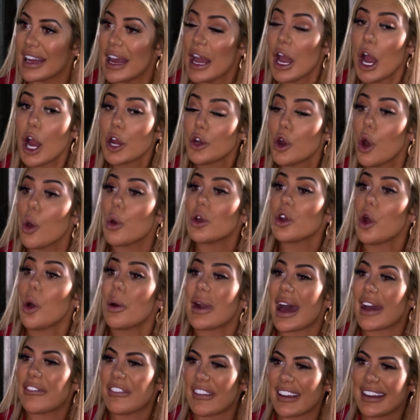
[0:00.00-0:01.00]
Like, carrying no, it
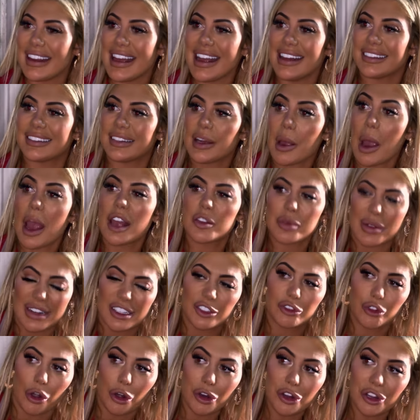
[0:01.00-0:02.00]
no, I think it is. It's when
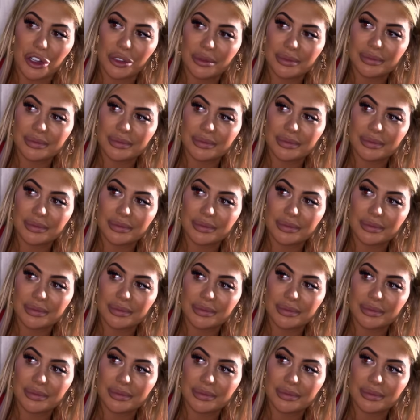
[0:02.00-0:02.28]
he's drunk.